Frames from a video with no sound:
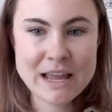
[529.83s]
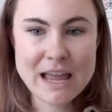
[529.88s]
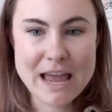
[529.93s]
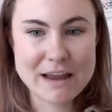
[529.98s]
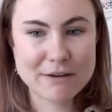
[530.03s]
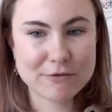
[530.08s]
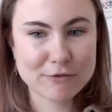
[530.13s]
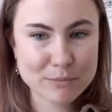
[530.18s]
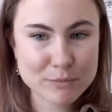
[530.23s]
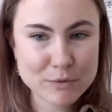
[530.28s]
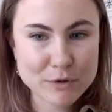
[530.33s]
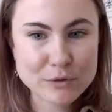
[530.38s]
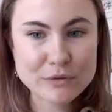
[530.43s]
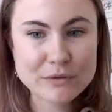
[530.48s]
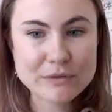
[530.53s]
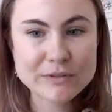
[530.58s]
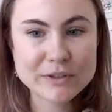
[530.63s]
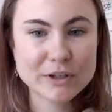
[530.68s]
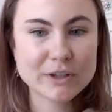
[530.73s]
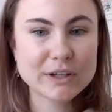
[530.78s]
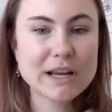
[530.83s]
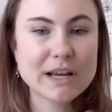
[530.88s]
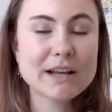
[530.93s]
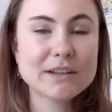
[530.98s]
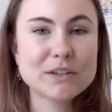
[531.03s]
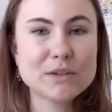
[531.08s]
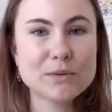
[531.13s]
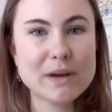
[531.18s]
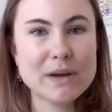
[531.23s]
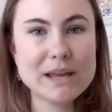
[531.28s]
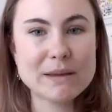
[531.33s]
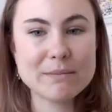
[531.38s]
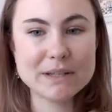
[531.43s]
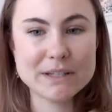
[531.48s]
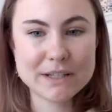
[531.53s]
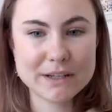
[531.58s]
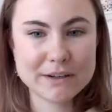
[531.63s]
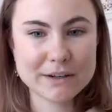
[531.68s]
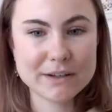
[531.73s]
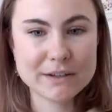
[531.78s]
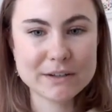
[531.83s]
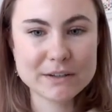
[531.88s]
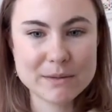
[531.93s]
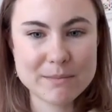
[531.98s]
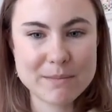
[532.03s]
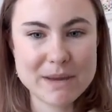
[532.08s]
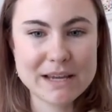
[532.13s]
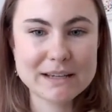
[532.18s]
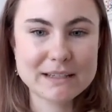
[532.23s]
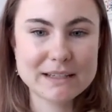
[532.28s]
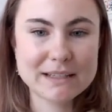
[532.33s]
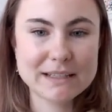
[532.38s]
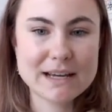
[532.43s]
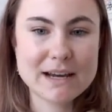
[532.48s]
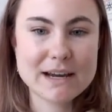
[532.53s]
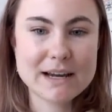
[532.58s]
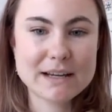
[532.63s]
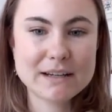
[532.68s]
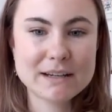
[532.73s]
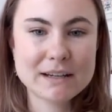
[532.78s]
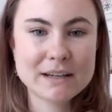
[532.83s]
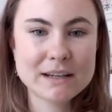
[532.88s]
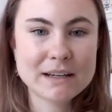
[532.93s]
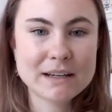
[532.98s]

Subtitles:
and removes or cuts away material to make a design.